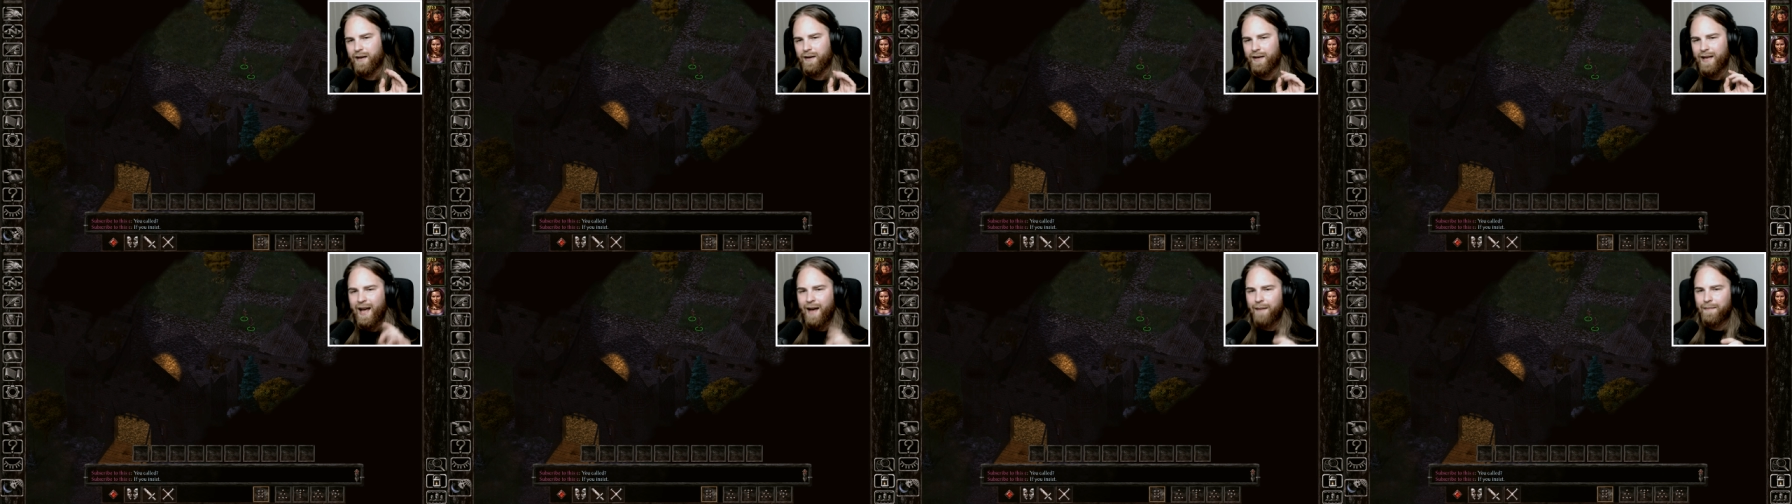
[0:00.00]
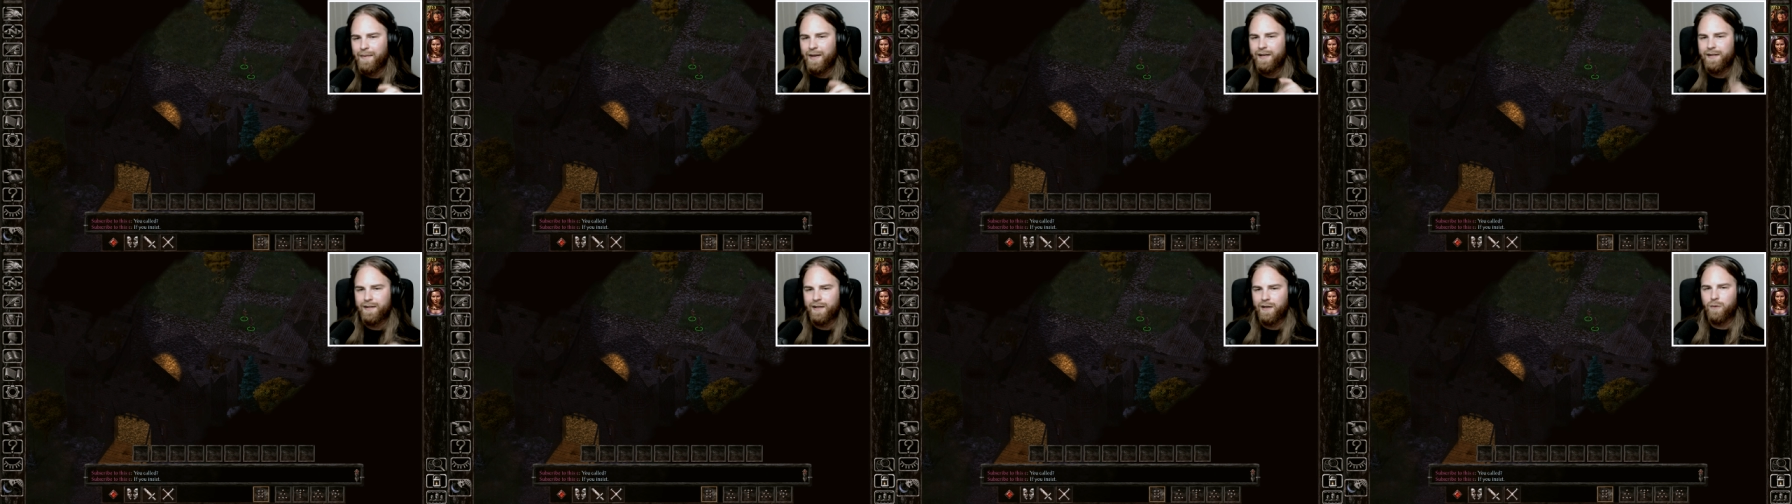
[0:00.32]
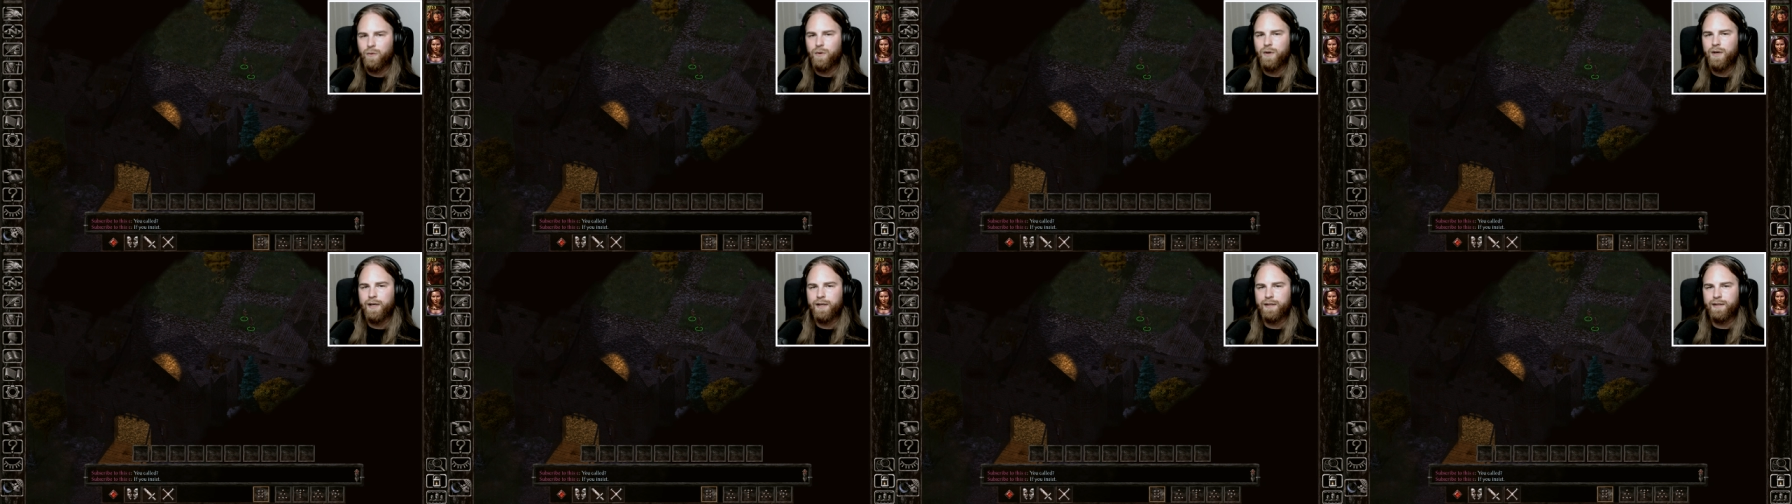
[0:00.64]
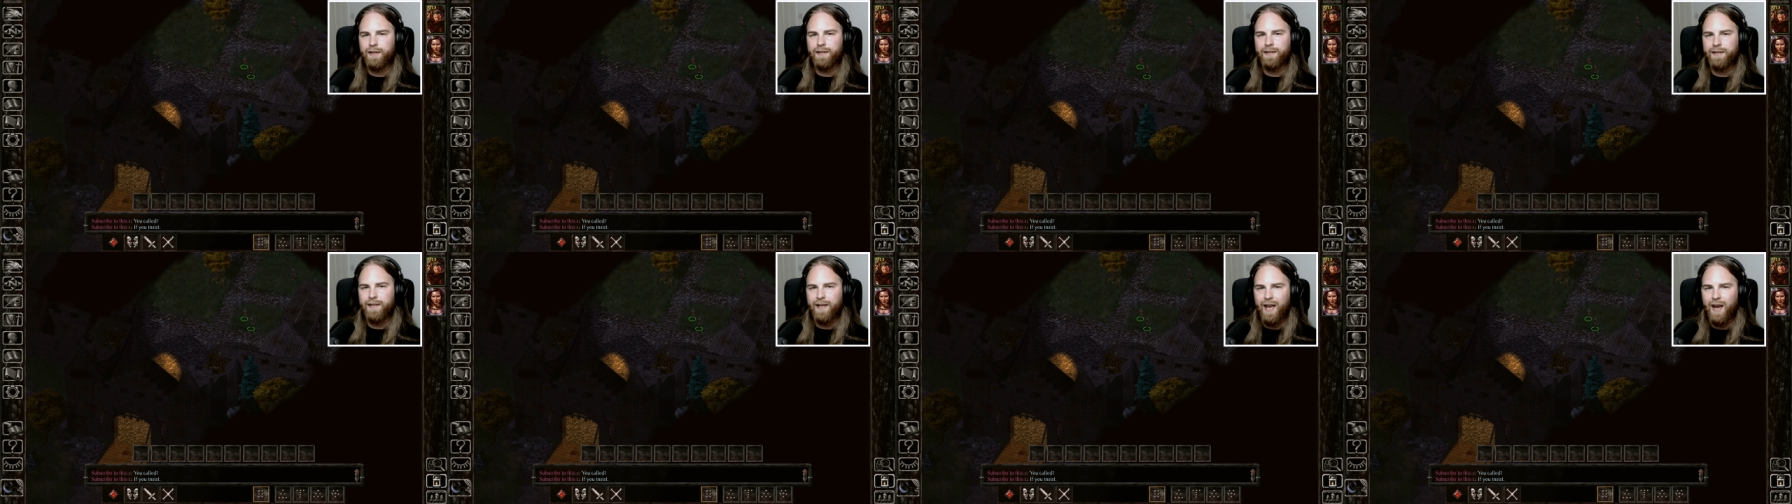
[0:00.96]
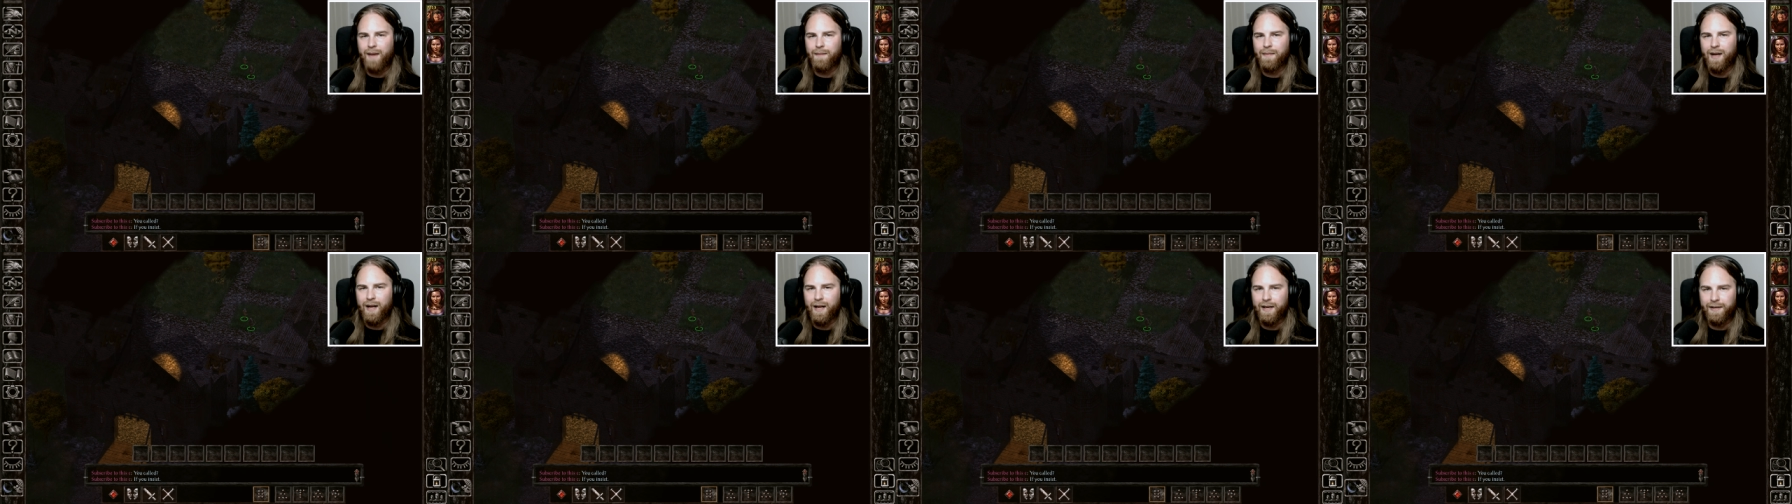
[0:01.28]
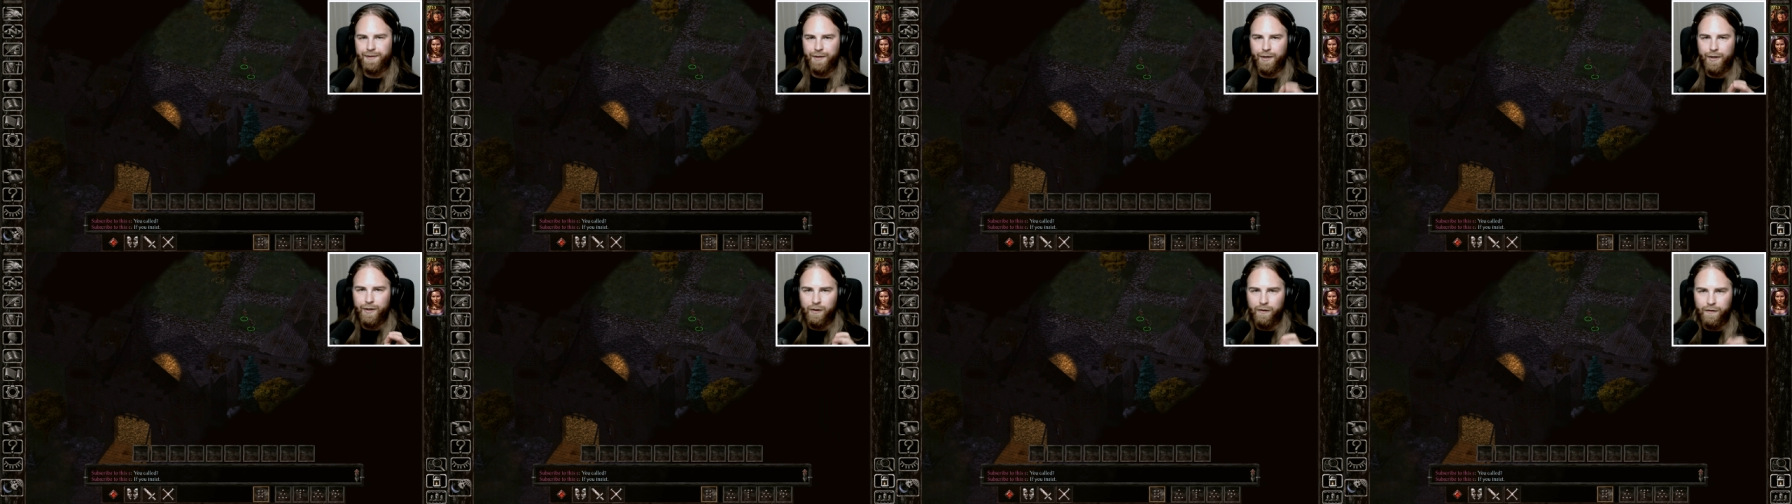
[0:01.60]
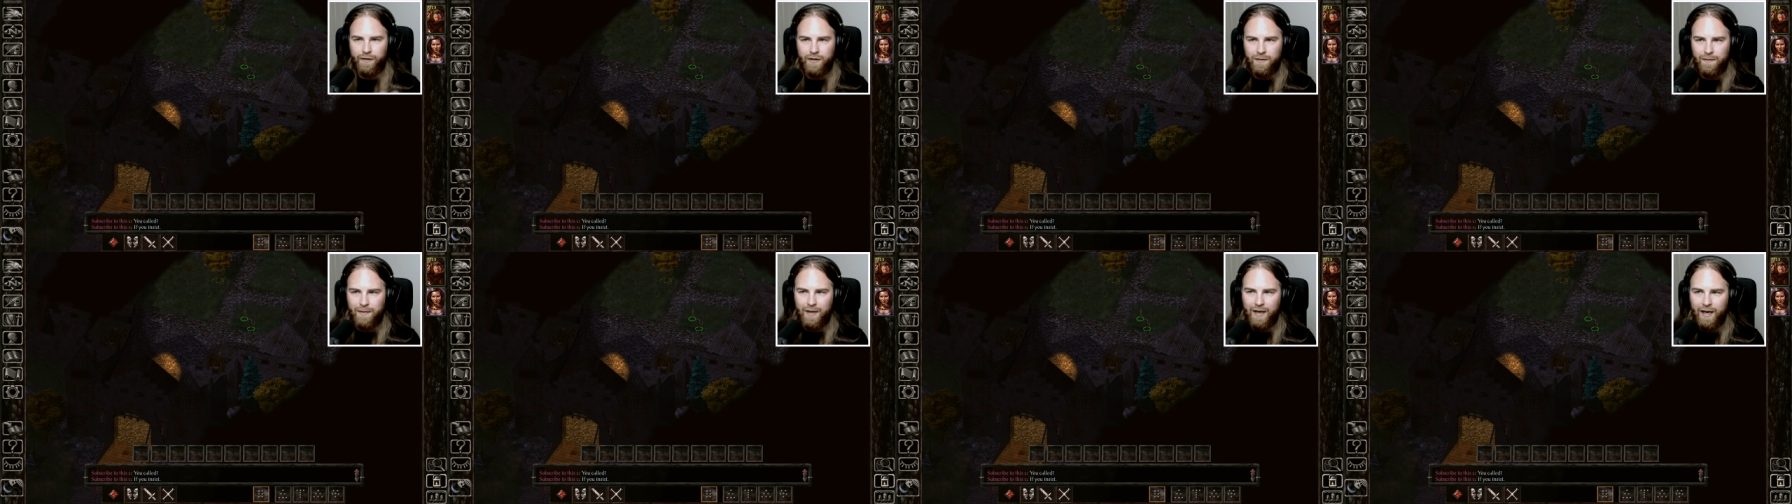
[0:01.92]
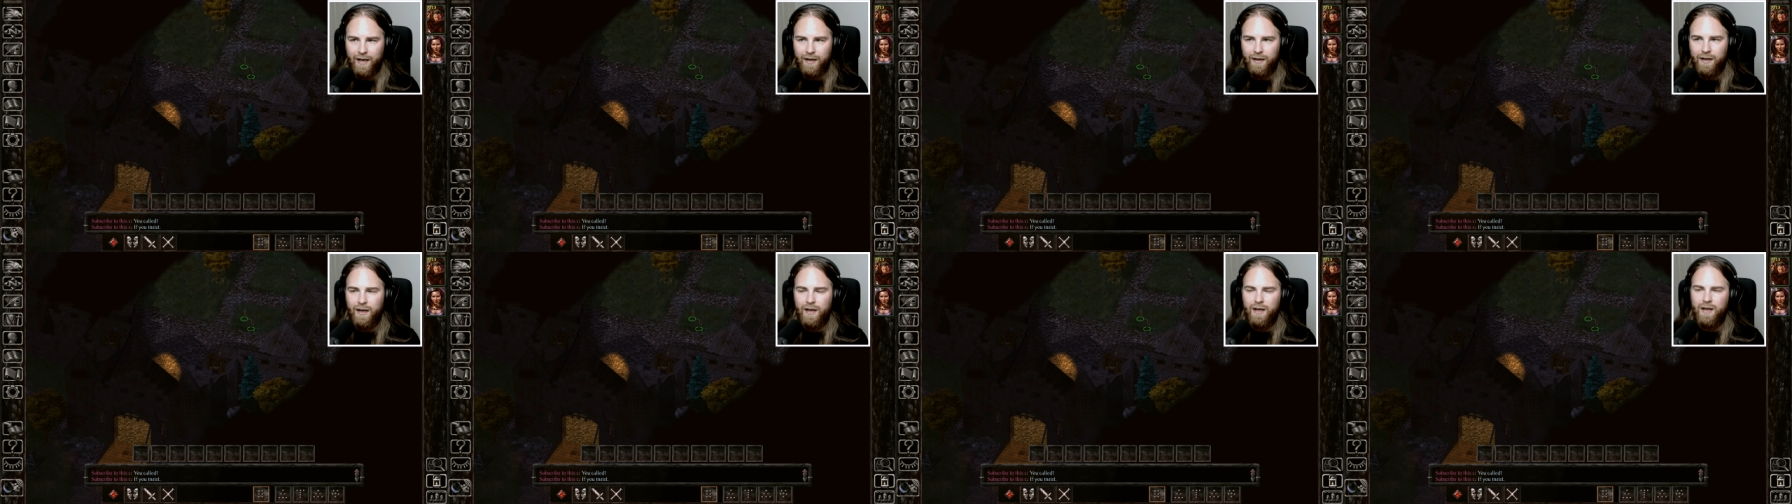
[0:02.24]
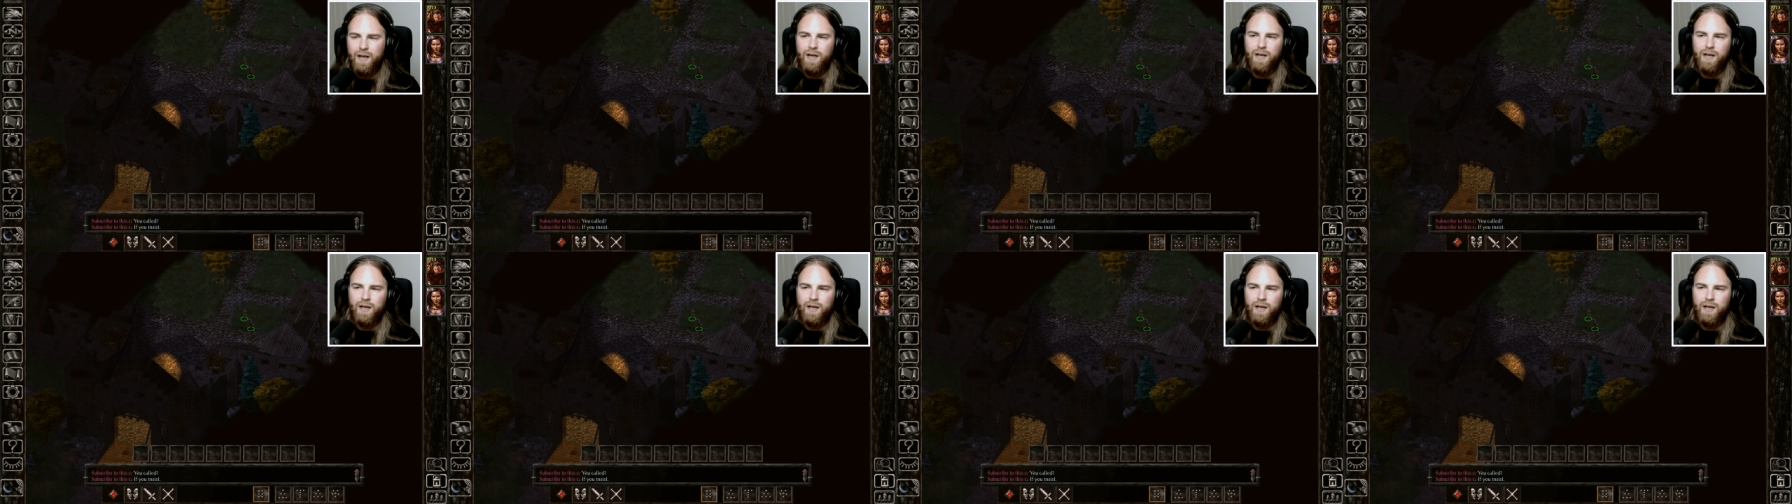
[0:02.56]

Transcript: and that basically works the same as Oil of Speed.